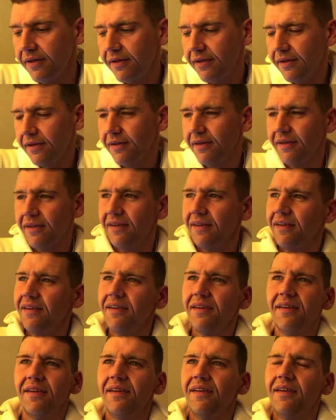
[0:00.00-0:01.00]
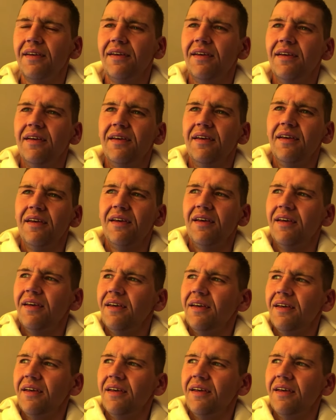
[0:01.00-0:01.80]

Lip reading: [no speech]